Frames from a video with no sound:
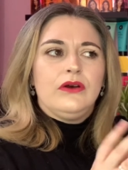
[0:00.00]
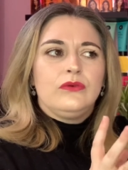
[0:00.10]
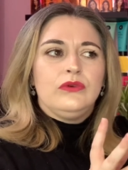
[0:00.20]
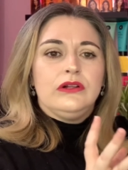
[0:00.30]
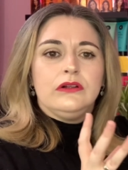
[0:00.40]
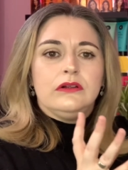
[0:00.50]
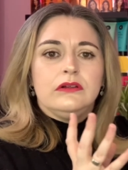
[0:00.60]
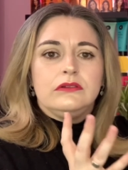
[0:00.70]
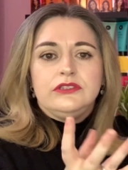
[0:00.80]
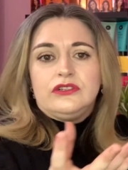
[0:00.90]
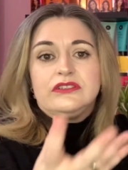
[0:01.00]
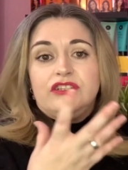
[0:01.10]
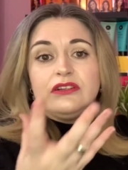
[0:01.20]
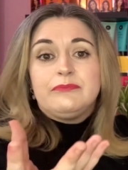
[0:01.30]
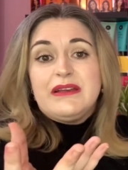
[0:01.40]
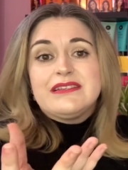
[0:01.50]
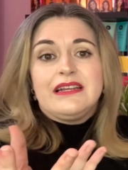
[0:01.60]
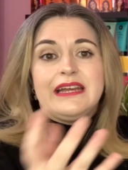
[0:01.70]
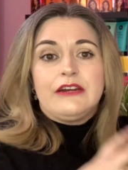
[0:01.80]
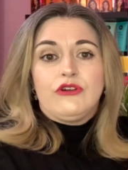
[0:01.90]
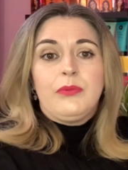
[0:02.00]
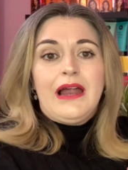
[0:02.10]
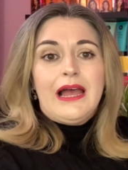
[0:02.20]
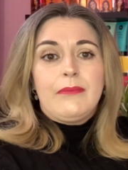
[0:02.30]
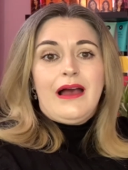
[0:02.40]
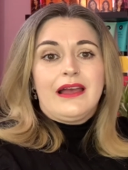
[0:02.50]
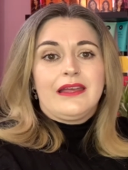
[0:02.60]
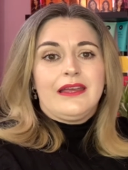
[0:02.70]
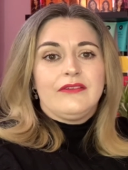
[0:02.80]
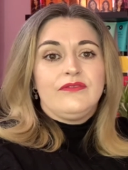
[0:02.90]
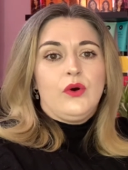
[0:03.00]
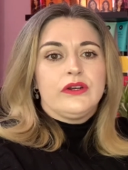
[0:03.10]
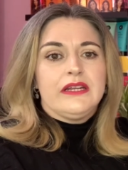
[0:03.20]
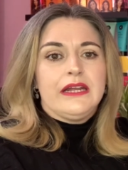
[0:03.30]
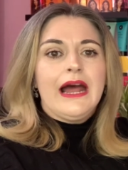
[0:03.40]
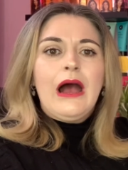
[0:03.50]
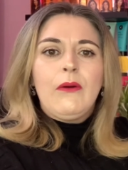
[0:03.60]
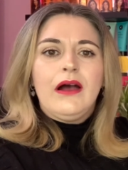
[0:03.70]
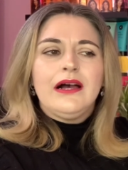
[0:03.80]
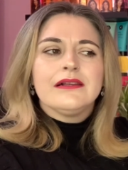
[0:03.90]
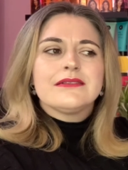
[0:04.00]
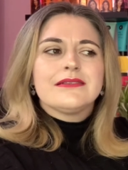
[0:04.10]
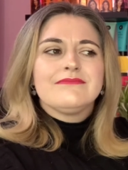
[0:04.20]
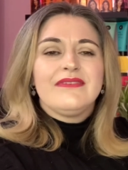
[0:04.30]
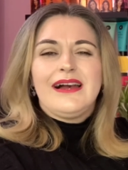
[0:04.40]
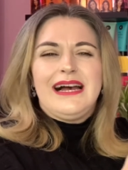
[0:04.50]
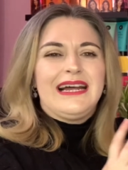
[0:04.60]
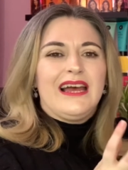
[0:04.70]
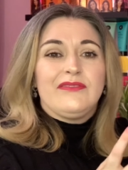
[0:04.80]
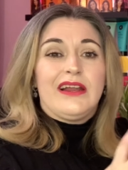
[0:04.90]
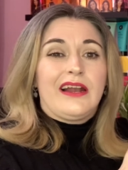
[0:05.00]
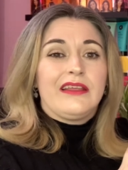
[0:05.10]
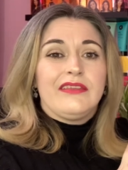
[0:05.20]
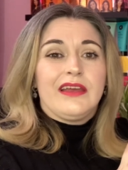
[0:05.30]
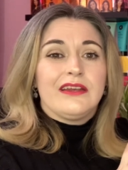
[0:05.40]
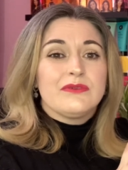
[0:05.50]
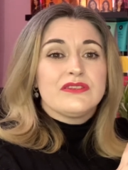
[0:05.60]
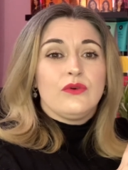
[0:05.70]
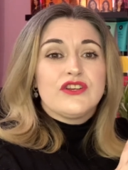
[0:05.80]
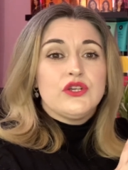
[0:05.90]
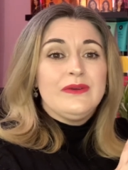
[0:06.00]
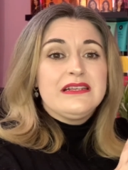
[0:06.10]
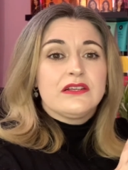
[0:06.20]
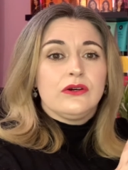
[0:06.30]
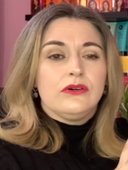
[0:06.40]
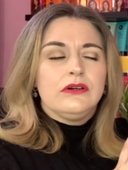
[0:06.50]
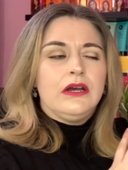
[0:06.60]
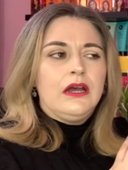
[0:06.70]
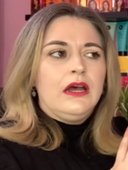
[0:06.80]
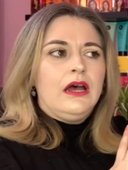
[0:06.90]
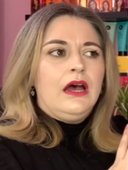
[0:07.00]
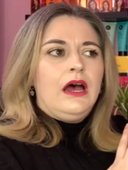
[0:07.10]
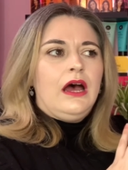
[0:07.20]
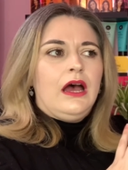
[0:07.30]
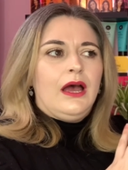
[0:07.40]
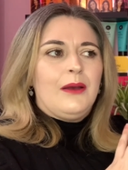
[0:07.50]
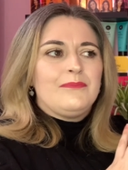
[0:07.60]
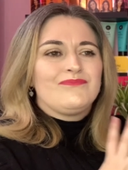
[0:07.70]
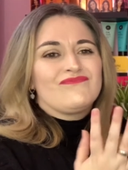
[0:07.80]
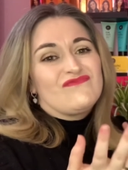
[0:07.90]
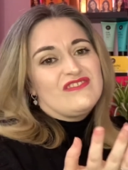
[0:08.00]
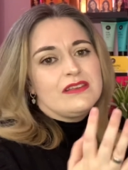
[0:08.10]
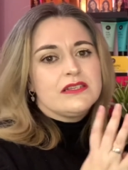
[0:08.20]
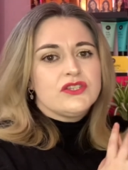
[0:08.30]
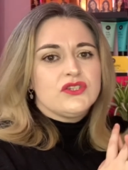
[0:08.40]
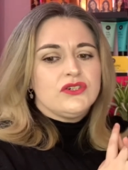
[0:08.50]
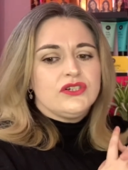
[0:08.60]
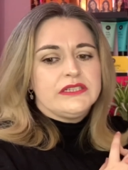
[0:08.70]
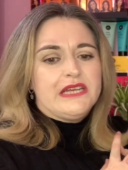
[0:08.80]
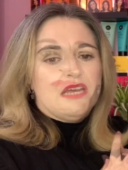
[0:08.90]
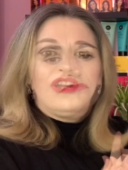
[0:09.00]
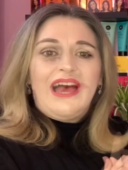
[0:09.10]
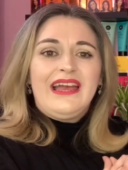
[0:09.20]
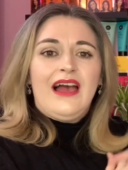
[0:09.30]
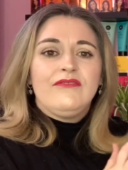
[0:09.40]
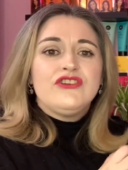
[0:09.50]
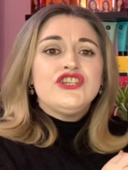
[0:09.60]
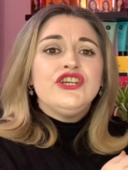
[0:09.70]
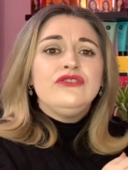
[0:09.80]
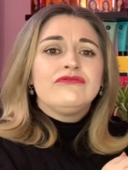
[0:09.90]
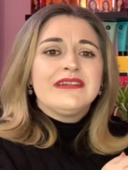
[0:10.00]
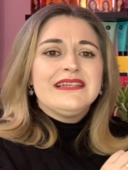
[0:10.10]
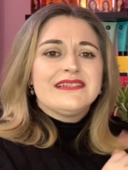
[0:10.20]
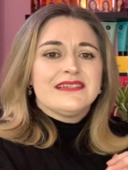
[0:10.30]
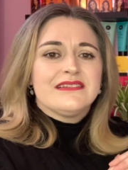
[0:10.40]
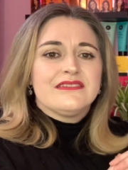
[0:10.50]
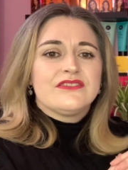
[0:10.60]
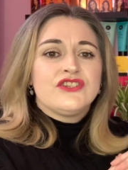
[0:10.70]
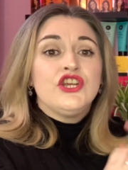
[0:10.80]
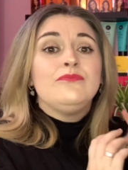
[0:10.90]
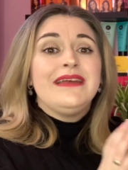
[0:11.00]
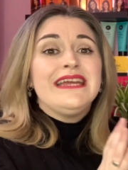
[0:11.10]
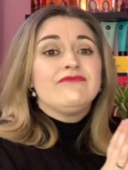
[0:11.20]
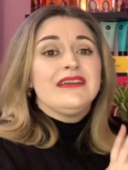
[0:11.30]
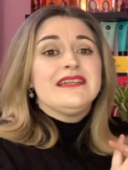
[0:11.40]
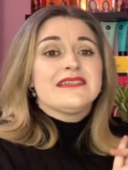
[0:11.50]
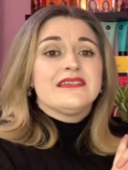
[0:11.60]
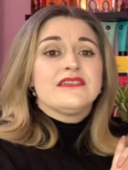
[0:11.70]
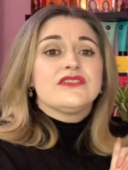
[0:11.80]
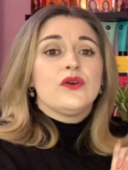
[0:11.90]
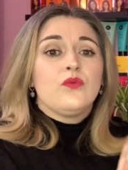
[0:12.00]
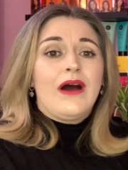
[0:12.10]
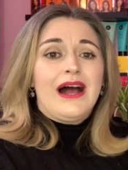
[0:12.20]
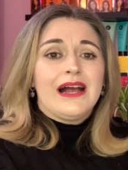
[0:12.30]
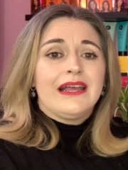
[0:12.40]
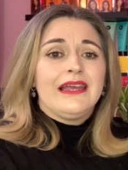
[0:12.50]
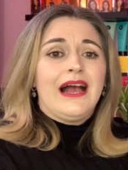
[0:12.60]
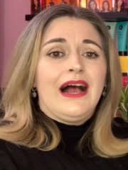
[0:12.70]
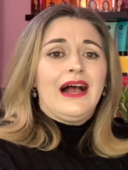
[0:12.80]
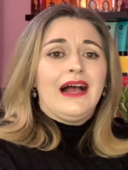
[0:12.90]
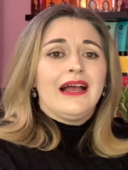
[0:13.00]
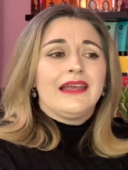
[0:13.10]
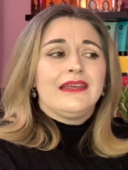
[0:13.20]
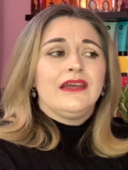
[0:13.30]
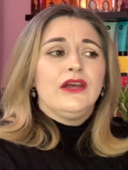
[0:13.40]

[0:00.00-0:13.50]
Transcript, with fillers: we'll you'll, you'll basically get a reply back in 48 hours I haven't had anything and it was over two weeks ago. Um, so yeah, but I have two reasons, two main reasons why I